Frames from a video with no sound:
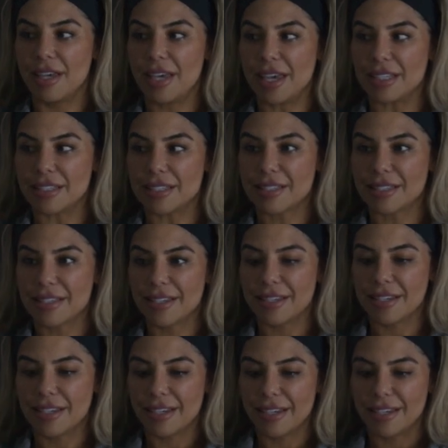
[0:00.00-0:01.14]
It's
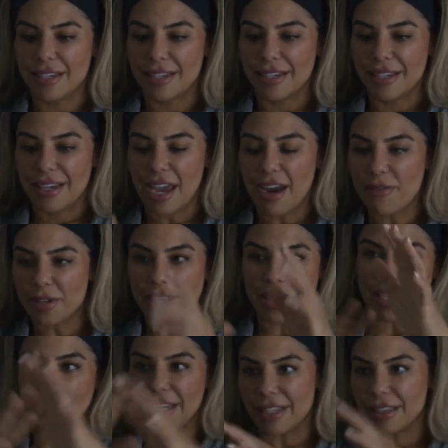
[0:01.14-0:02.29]

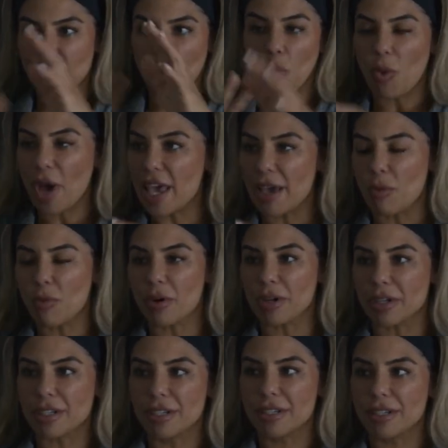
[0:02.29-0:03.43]
everything, the way it
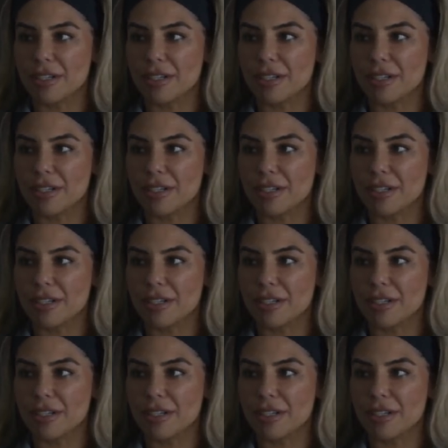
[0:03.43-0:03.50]
worked.